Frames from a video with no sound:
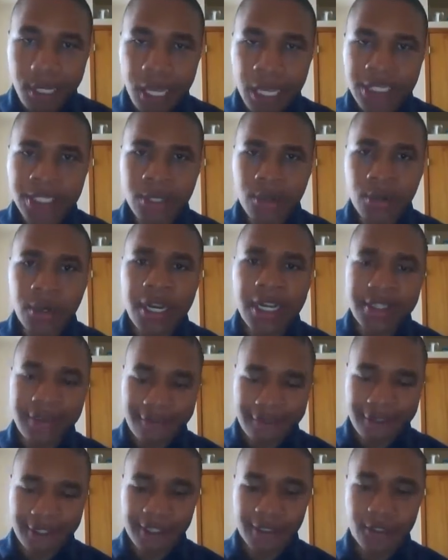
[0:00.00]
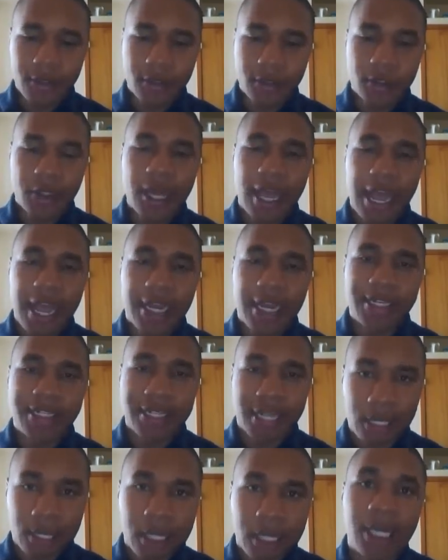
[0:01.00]
And so it has physical and
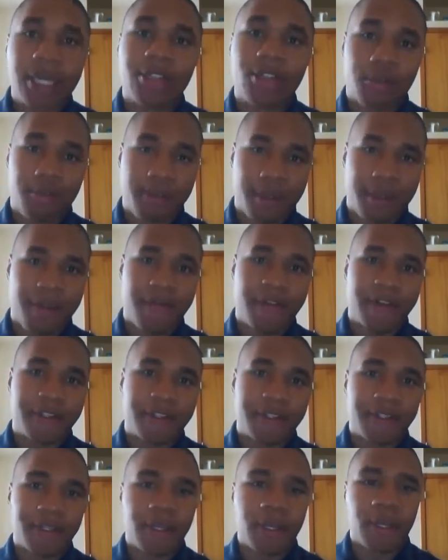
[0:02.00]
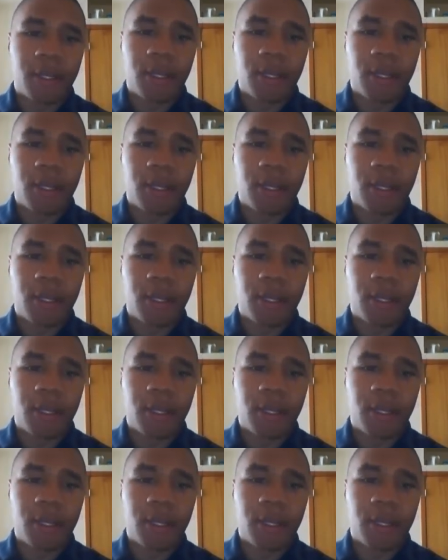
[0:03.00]
psychological benefits.